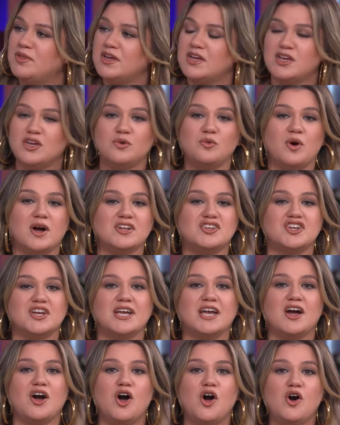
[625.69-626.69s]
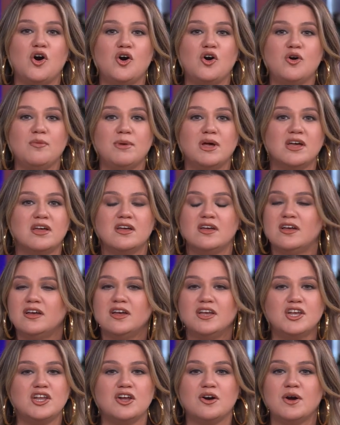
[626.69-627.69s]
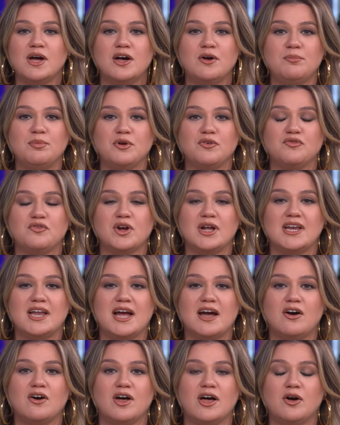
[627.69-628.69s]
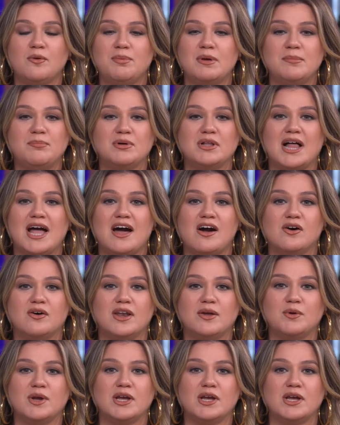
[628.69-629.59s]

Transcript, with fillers: that you watching at home, you know, help your friend out, help people out.